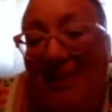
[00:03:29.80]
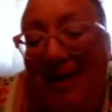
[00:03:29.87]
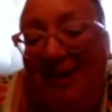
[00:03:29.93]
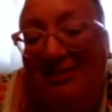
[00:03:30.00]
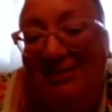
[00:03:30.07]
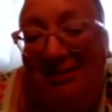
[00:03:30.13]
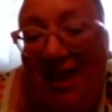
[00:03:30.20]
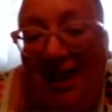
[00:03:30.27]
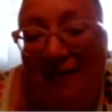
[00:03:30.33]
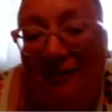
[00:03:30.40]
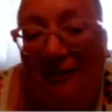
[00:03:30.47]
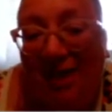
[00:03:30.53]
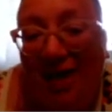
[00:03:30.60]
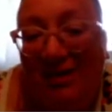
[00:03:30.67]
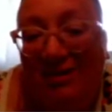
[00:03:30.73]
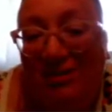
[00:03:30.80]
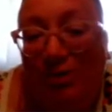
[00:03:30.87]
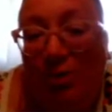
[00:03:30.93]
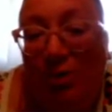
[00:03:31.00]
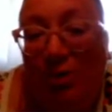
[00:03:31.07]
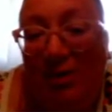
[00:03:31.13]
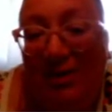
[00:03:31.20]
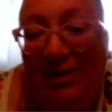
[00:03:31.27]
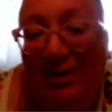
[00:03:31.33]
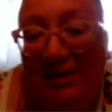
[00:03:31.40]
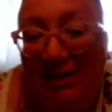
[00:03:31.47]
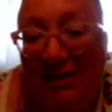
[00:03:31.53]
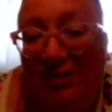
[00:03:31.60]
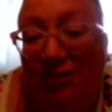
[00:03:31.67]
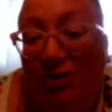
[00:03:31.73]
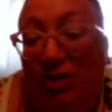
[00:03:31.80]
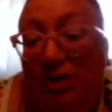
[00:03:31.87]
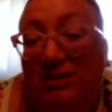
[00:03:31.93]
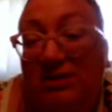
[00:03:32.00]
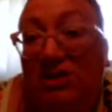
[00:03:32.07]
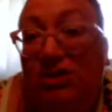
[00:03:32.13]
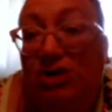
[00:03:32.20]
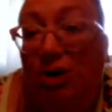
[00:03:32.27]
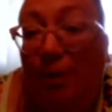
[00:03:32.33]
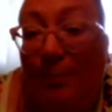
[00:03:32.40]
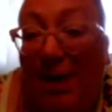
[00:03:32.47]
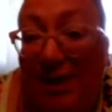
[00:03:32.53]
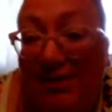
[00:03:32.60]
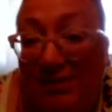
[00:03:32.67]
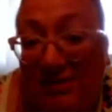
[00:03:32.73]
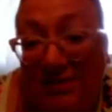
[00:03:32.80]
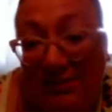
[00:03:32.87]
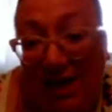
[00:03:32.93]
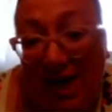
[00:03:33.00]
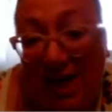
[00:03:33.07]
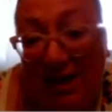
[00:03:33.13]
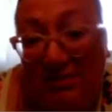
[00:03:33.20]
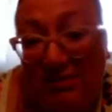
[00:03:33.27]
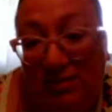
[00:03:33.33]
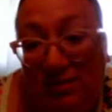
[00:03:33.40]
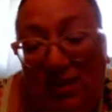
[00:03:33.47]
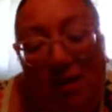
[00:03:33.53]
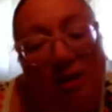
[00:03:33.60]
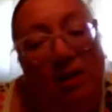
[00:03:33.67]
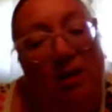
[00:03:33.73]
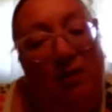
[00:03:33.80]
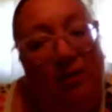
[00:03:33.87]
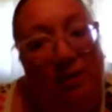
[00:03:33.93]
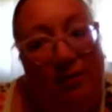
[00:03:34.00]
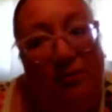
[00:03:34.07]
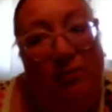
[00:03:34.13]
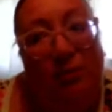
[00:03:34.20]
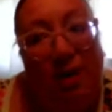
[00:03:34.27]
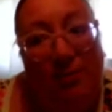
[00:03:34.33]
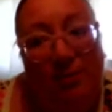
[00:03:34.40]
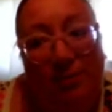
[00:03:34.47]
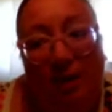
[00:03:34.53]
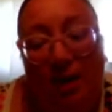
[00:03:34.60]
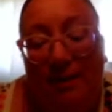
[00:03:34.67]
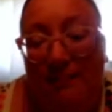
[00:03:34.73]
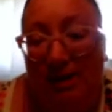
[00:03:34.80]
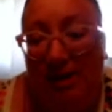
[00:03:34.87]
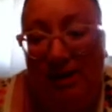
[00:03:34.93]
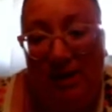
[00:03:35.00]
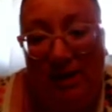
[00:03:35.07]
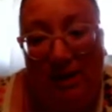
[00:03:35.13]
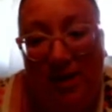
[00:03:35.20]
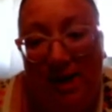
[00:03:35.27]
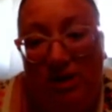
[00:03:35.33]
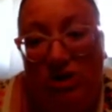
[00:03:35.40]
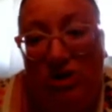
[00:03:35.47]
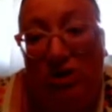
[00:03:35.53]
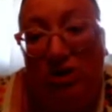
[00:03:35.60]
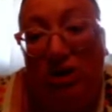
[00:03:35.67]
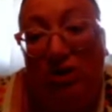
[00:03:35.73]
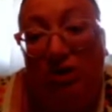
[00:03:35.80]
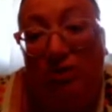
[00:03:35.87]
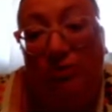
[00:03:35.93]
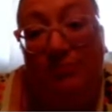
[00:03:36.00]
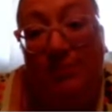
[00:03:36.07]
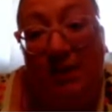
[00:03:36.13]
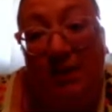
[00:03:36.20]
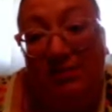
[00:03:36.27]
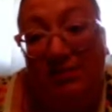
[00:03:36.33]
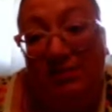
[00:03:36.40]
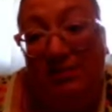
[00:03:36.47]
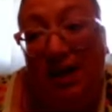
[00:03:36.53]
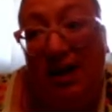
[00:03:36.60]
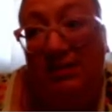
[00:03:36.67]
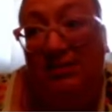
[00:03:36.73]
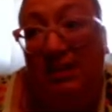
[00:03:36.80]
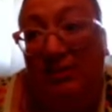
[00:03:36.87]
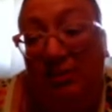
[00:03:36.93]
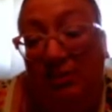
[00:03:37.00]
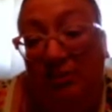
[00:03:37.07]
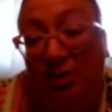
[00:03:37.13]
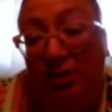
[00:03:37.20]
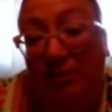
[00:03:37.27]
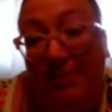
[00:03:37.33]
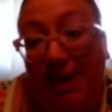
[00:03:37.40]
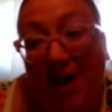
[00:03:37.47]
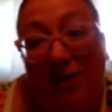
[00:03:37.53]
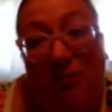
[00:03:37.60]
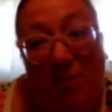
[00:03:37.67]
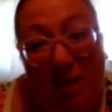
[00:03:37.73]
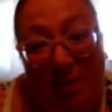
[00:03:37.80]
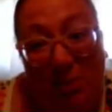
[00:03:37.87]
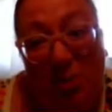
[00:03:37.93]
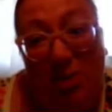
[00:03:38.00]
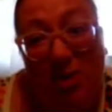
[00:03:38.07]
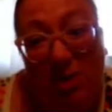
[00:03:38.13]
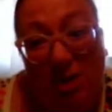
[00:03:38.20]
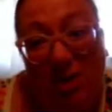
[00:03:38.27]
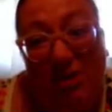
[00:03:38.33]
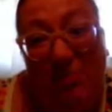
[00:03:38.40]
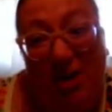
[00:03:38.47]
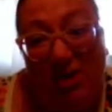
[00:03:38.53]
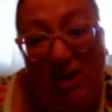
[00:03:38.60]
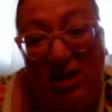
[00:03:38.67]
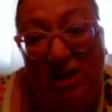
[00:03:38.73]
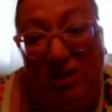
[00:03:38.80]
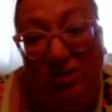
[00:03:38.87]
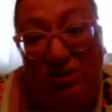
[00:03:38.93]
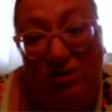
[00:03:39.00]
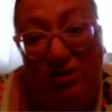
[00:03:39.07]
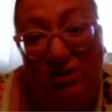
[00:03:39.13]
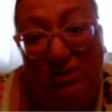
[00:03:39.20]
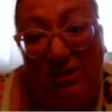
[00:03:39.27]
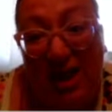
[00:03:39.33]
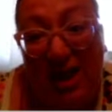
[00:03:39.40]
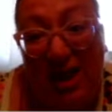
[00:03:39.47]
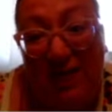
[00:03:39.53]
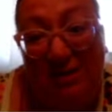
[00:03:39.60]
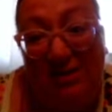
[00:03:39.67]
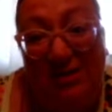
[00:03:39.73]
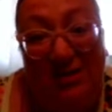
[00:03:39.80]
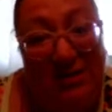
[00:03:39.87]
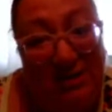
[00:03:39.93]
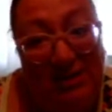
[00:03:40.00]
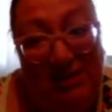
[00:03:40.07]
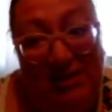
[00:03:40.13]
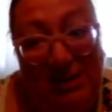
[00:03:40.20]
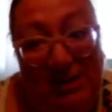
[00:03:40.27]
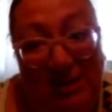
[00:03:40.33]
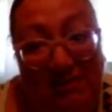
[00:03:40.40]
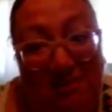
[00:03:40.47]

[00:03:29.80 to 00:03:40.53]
side effects or the need for additional pesticides. Now remember, I'm making a connection here. Those pesticides can be really bad. Remember when we learned about the eagles and DDT?